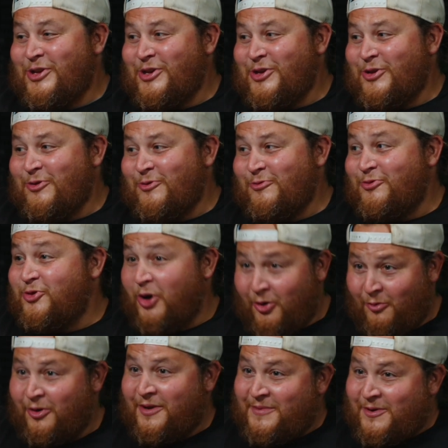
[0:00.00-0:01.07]
you don't
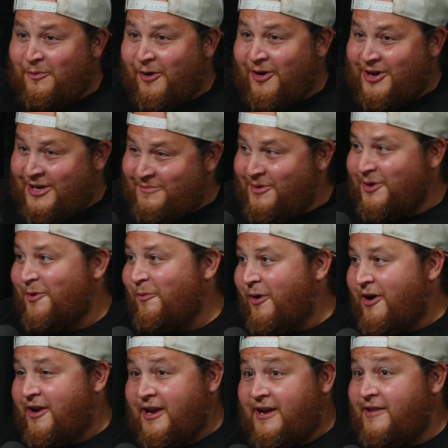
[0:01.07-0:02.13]
want to be working, but you're
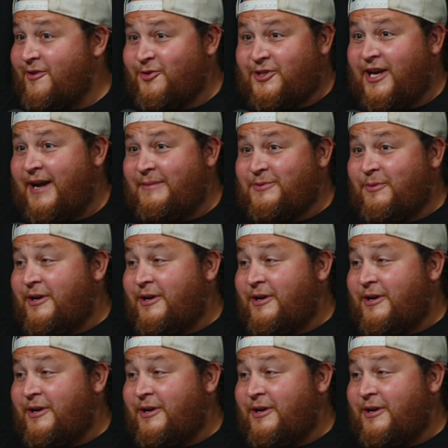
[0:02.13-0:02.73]
working. And there's times where